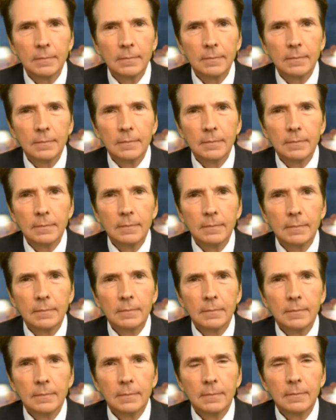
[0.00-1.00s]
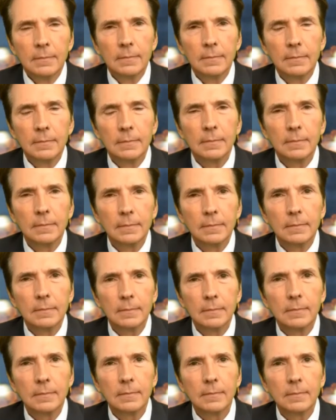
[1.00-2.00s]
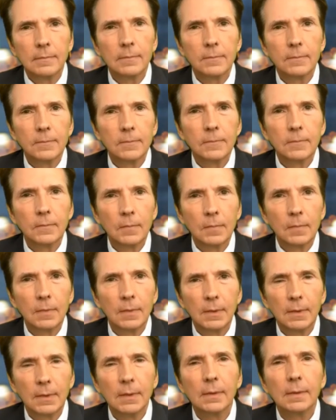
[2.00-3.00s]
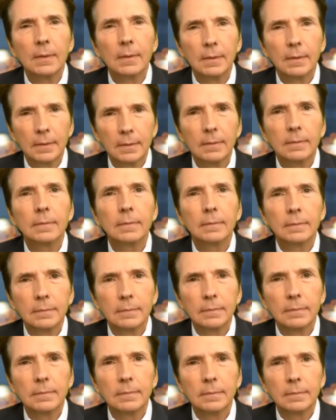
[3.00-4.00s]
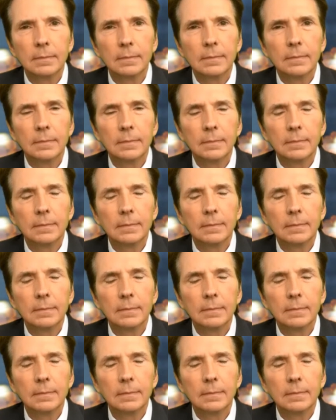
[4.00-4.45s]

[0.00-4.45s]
The person shown says nothing.